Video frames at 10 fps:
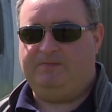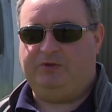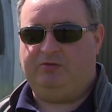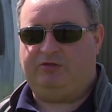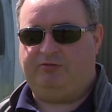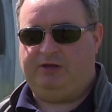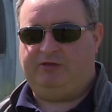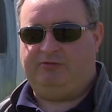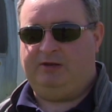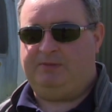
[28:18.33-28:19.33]
you know three
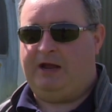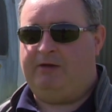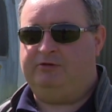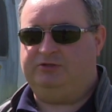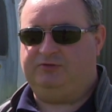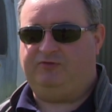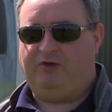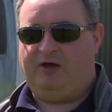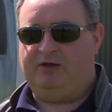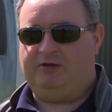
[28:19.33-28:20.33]
three and a bit hours of wow.
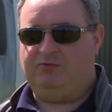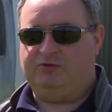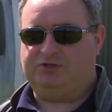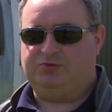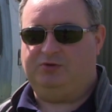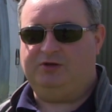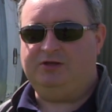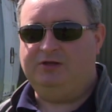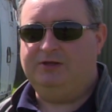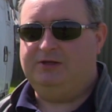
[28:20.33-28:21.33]
flying in one
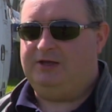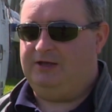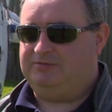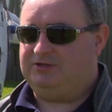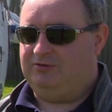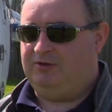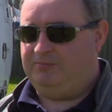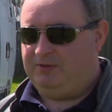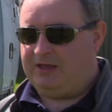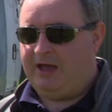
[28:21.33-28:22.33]
sortie. Um, so you know
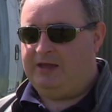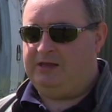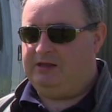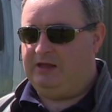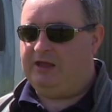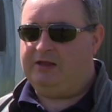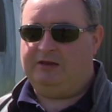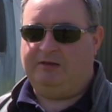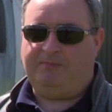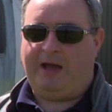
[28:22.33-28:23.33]
the guy
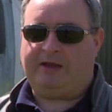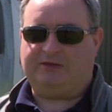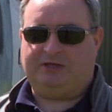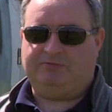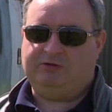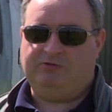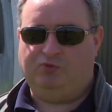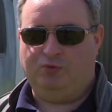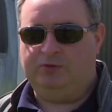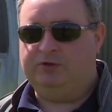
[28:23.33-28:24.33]
in the back is absolutely
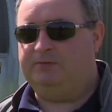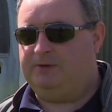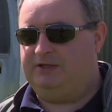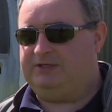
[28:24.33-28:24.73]
ruined by the